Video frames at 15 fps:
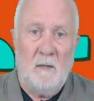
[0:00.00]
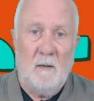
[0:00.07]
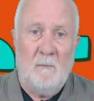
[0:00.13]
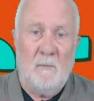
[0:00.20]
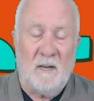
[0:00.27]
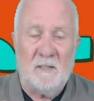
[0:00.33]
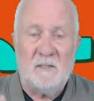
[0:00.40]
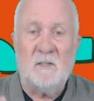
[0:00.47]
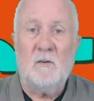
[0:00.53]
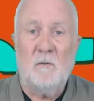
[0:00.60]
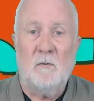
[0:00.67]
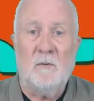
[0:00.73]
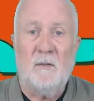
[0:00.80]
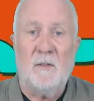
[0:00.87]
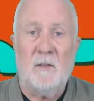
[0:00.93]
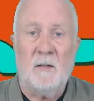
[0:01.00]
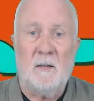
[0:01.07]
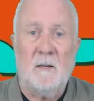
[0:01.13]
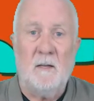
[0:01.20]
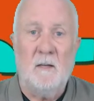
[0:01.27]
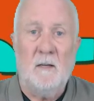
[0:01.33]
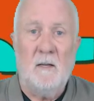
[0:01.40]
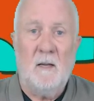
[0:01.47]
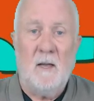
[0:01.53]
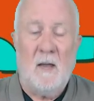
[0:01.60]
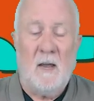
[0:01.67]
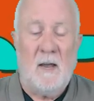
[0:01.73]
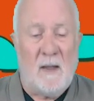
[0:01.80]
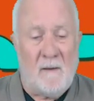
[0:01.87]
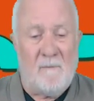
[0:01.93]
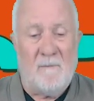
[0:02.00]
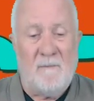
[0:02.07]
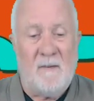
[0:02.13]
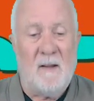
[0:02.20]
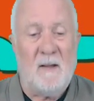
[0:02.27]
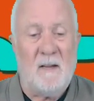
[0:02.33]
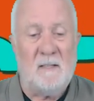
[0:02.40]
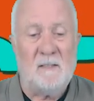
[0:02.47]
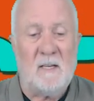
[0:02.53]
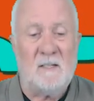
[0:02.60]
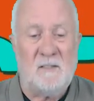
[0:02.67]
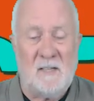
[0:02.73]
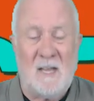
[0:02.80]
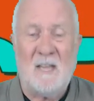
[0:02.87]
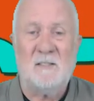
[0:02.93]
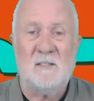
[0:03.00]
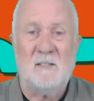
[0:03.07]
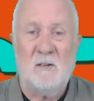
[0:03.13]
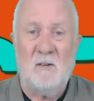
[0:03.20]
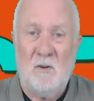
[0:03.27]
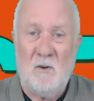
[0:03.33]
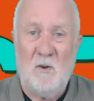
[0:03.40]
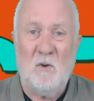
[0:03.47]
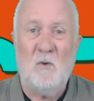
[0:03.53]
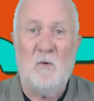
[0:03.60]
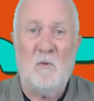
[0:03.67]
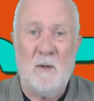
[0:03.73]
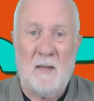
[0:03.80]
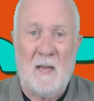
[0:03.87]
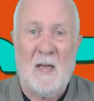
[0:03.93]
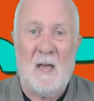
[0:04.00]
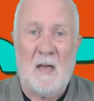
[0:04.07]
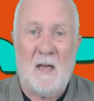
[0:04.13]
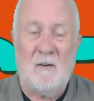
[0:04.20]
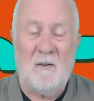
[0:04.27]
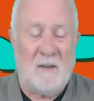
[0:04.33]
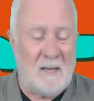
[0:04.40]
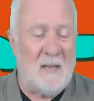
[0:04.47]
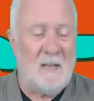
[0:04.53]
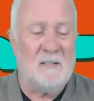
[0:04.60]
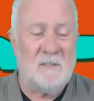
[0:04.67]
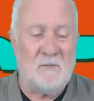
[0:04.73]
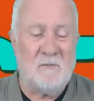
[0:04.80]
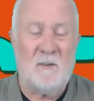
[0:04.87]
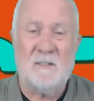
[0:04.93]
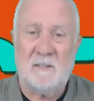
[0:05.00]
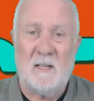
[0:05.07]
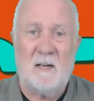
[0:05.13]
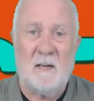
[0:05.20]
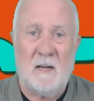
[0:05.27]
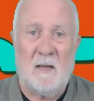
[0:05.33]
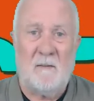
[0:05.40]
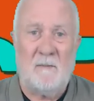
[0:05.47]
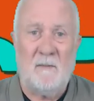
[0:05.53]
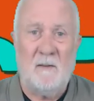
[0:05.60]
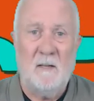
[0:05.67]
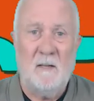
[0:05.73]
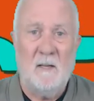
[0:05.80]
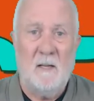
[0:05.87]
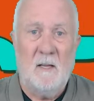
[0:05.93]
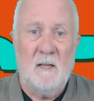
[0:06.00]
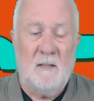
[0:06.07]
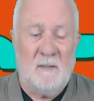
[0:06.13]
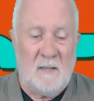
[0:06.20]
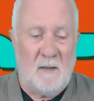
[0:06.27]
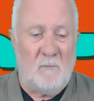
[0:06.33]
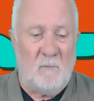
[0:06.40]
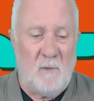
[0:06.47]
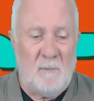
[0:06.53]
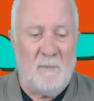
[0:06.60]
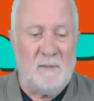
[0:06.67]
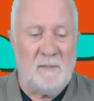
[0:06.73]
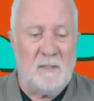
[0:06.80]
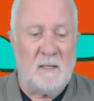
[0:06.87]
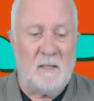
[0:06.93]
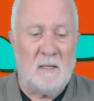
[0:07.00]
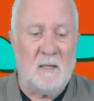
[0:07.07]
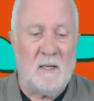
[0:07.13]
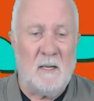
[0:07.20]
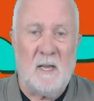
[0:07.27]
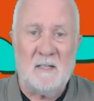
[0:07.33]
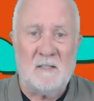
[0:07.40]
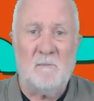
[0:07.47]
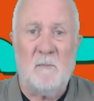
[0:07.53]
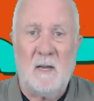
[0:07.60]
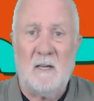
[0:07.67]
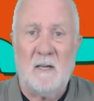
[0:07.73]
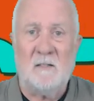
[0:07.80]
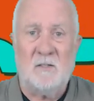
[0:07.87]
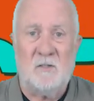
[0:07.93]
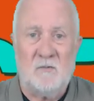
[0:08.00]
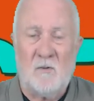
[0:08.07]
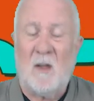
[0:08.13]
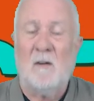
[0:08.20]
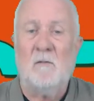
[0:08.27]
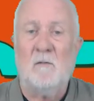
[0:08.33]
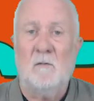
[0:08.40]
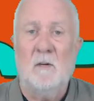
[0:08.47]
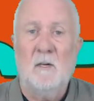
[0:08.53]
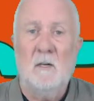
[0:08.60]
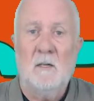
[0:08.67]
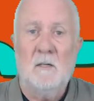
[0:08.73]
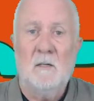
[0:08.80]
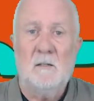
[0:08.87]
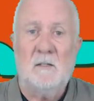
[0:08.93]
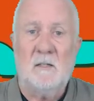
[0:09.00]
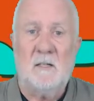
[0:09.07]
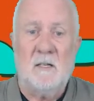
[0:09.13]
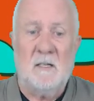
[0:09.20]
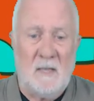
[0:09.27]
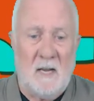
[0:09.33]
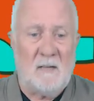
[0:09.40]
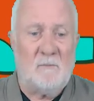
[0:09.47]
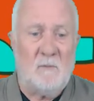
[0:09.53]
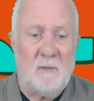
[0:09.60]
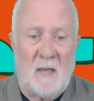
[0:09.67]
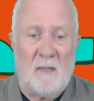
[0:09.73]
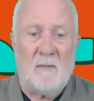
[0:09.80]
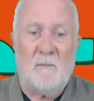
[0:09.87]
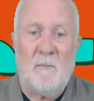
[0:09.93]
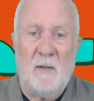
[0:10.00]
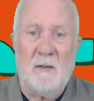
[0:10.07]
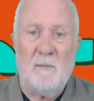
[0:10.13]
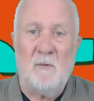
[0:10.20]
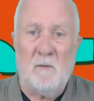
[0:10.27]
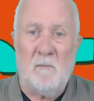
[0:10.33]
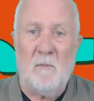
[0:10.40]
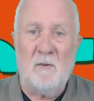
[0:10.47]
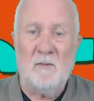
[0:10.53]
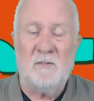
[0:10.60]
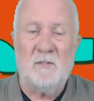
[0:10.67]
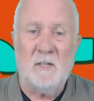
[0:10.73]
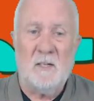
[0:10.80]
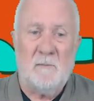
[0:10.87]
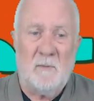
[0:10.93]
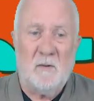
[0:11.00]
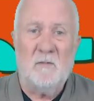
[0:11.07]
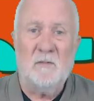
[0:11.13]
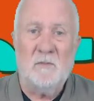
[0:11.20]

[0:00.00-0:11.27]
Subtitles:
But it's a good thing, and our feelings are just who we are. And I can't stress that enough, that we, particularly as men, struggle to connect with other people emotionally because